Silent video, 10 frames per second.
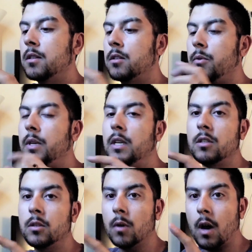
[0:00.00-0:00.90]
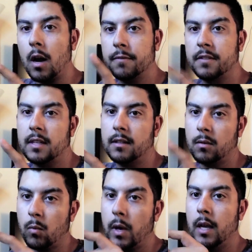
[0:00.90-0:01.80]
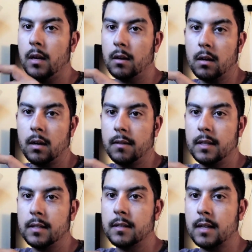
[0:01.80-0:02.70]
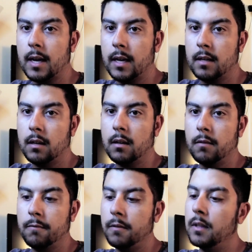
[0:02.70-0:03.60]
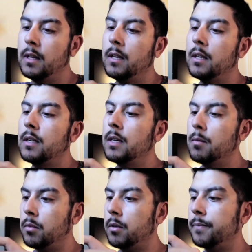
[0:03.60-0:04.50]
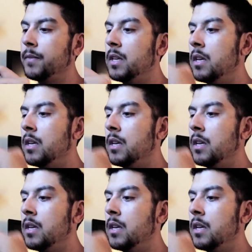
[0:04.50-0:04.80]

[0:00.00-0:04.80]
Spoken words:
So we need to offset the weight on this side of the gimbal.